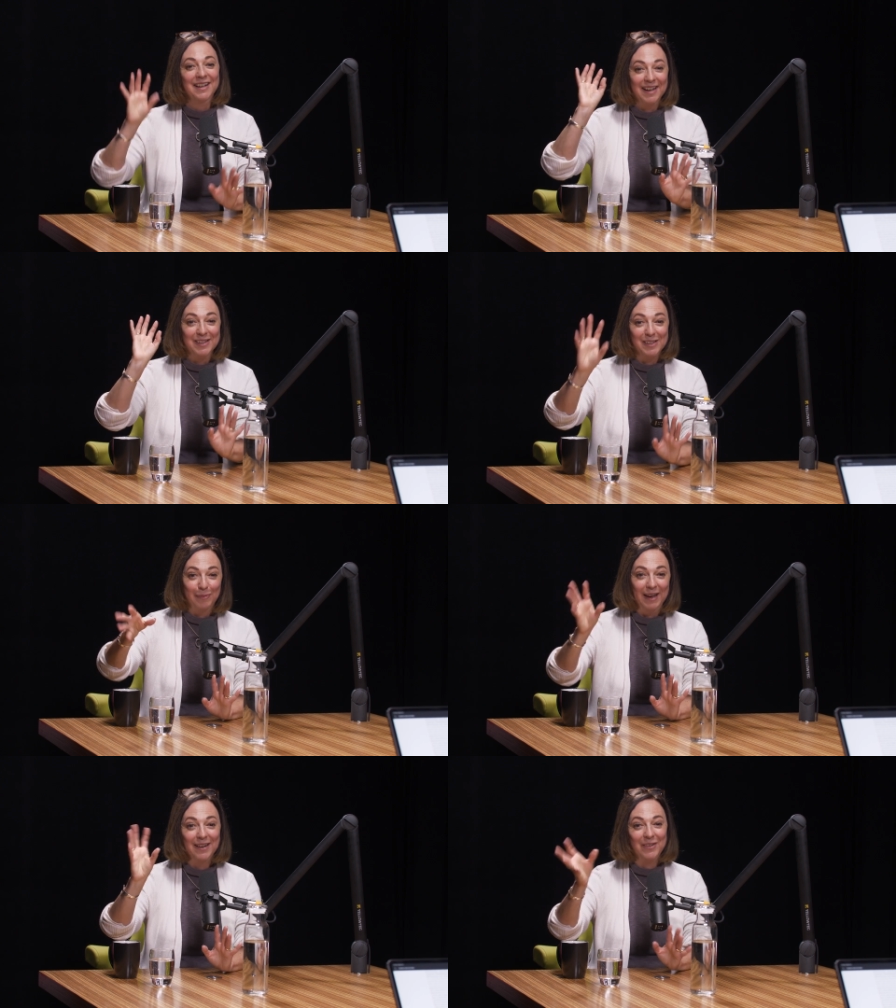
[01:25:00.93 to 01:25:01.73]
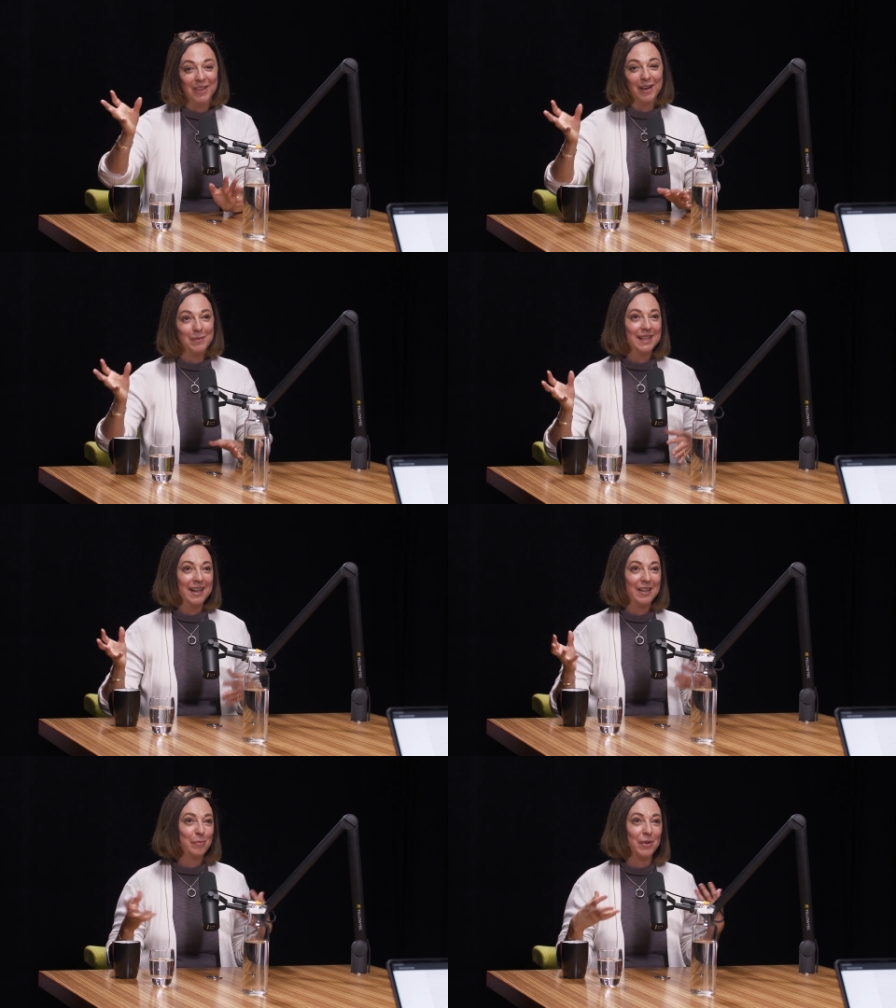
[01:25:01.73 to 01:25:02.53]
and and despite everything I'm
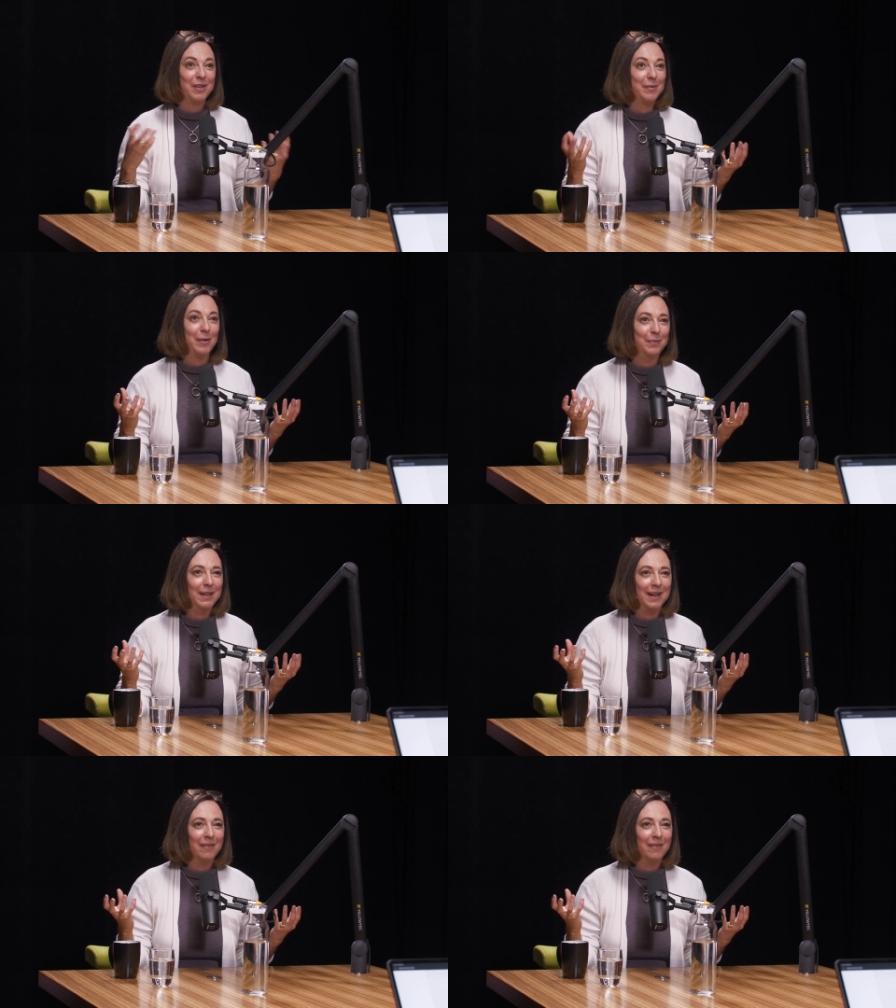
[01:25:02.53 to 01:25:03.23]
saying in the book about being